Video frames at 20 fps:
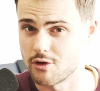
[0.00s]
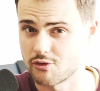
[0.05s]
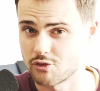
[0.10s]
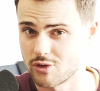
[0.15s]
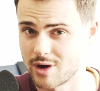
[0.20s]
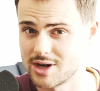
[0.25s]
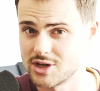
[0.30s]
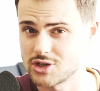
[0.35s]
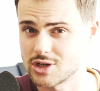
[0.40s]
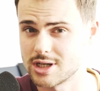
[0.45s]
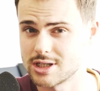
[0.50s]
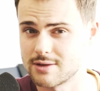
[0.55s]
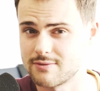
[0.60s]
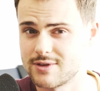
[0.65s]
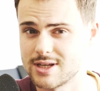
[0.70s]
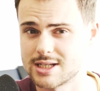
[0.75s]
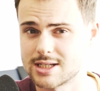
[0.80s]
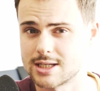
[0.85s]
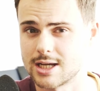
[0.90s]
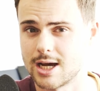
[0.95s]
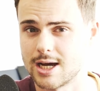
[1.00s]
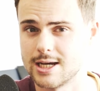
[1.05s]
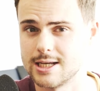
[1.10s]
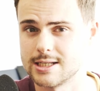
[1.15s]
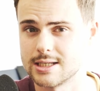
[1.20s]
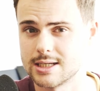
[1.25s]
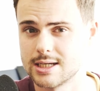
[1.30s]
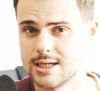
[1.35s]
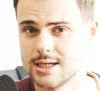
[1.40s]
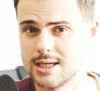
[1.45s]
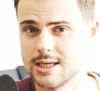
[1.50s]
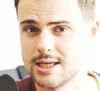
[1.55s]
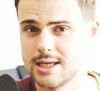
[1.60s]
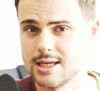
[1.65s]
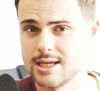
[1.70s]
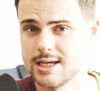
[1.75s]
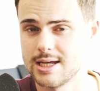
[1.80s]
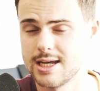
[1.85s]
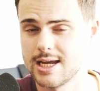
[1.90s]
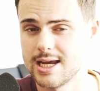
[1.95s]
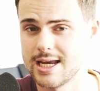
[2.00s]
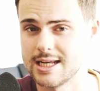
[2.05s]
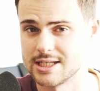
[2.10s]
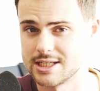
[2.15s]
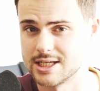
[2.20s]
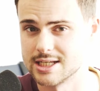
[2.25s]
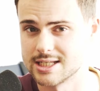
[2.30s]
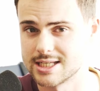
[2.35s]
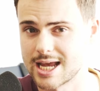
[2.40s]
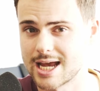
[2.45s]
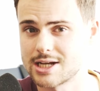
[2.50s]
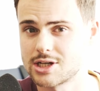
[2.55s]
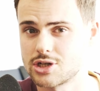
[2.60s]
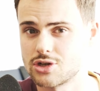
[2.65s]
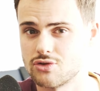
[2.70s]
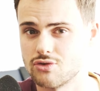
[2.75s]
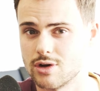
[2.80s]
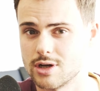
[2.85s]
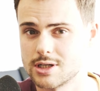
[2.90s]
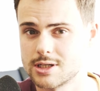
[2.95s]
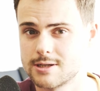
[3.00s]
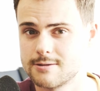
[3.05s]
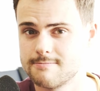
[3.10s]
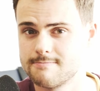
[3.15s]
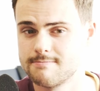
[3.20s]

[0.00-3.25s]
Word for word: a franchise of this size is disastrous,